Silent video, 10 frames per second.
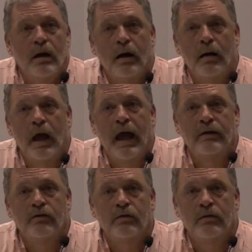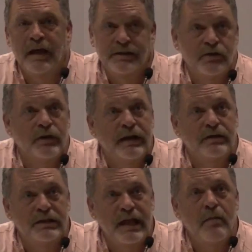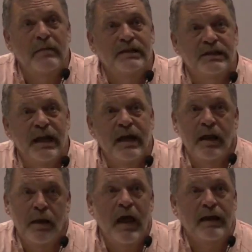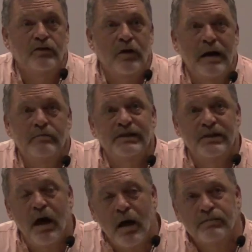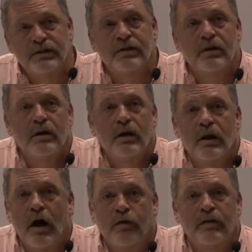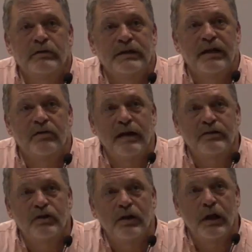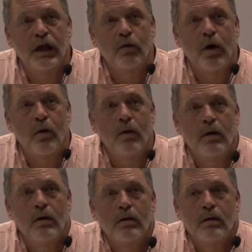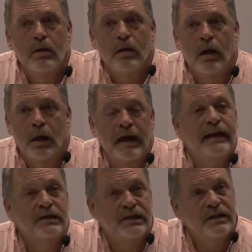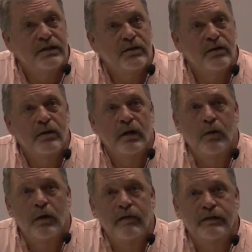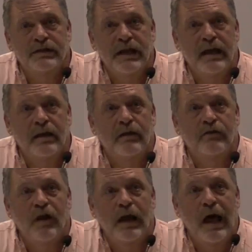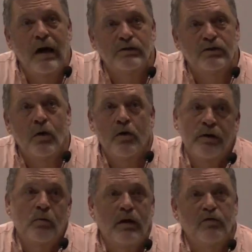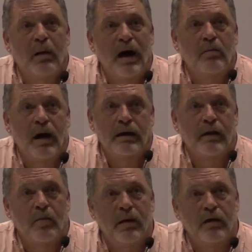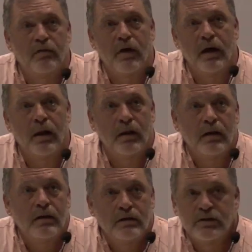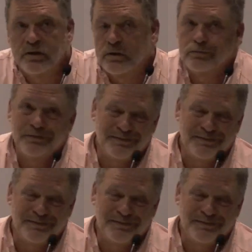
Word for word: uh, and Dexter kills them instead, and that crime stops. Now, if he was a conventional hero, Uh, like his sister, he would have to stand at the jailhouse door and wave bye-bye to the pedophile. So